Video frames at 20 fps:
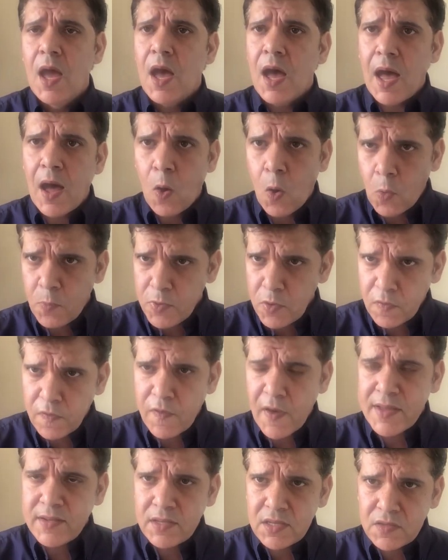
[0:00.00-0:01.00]
I hope you
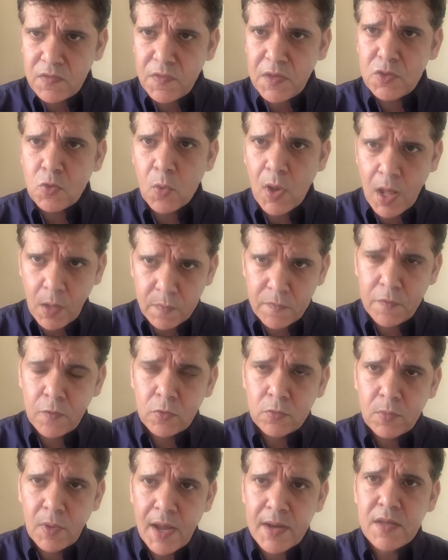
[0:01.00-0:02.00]
find this video
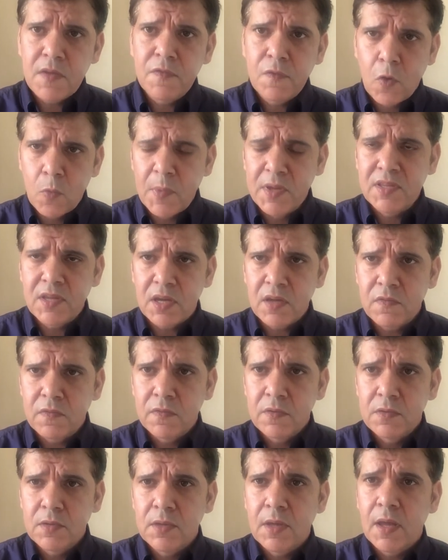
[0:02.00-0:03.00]
helpful and informative,
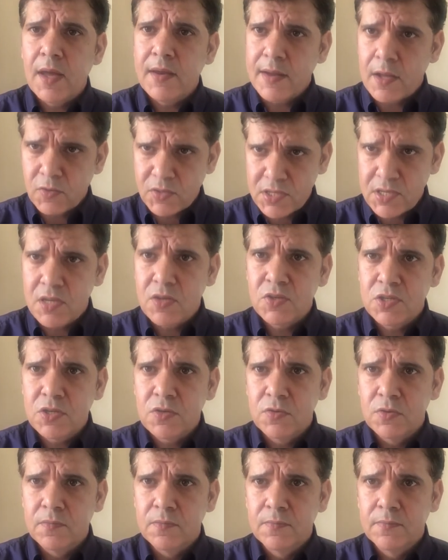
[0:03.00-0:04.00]
and I'll see you
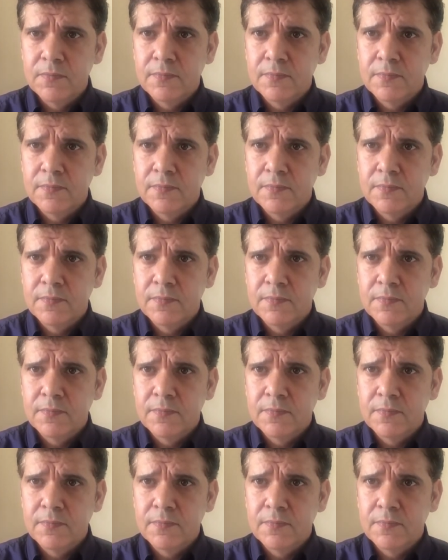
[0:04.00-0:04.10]
soon.